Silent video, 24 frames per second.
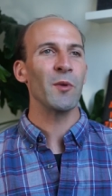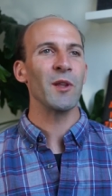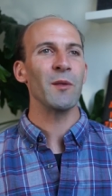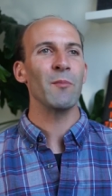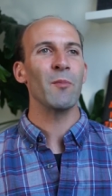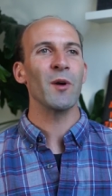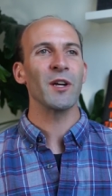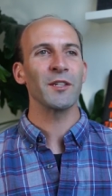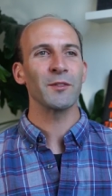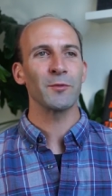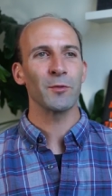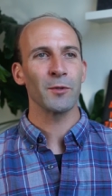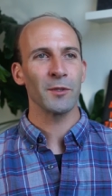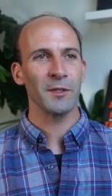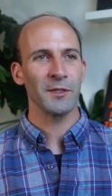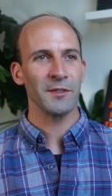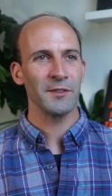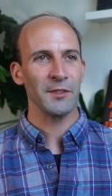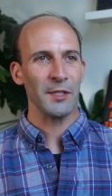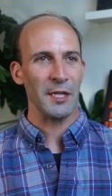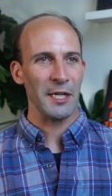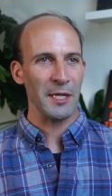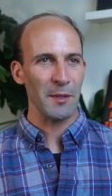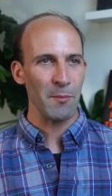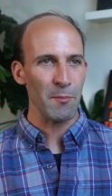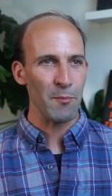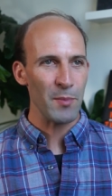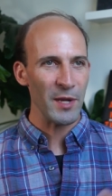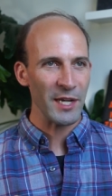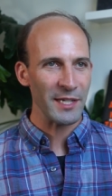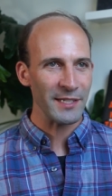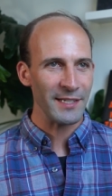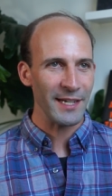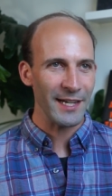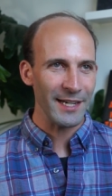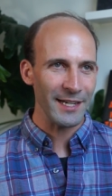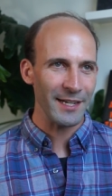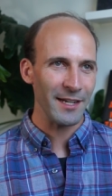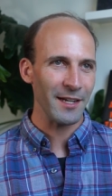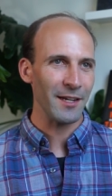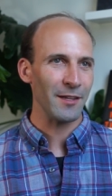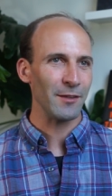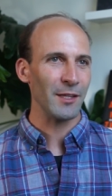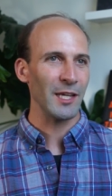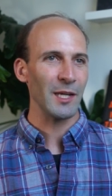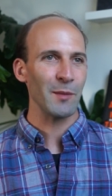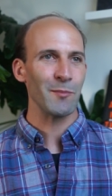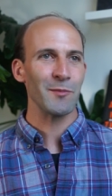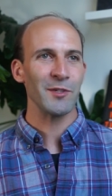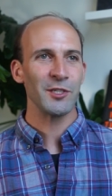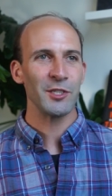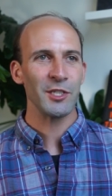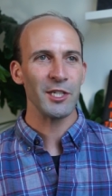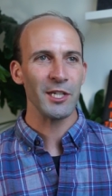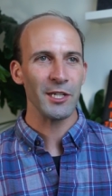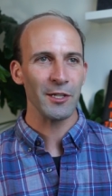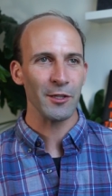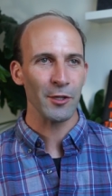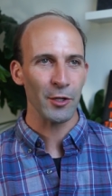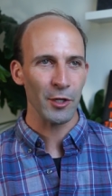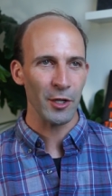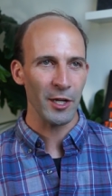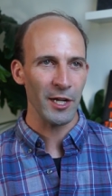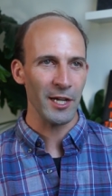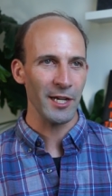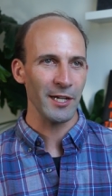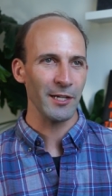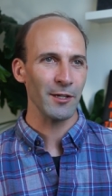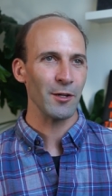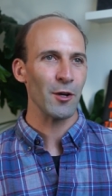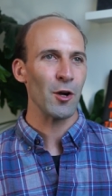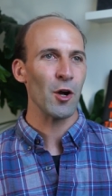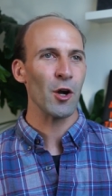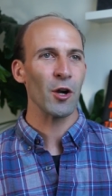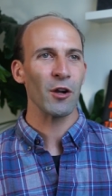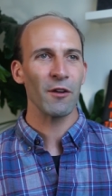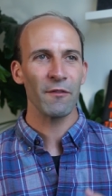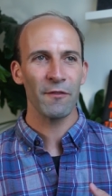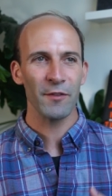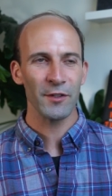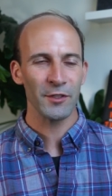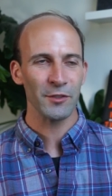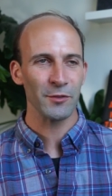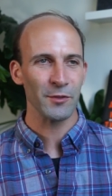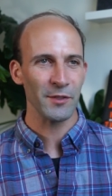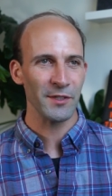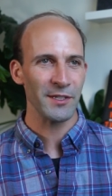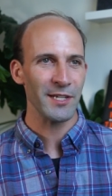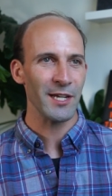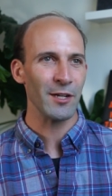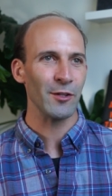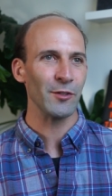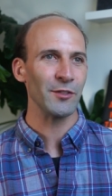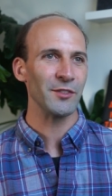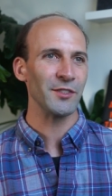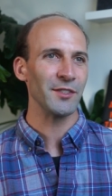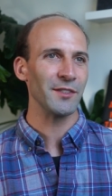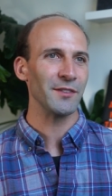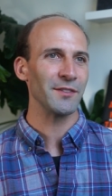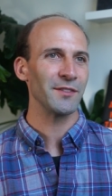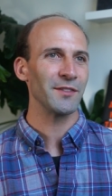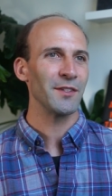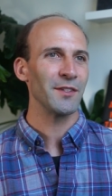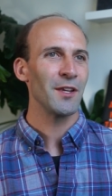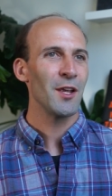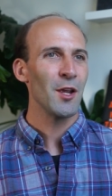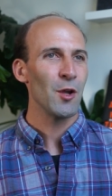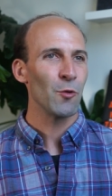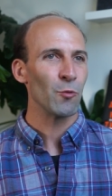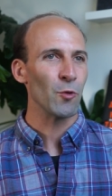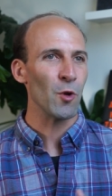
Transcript: so many buzzwords like big data, like machine learning, artificial intelligence,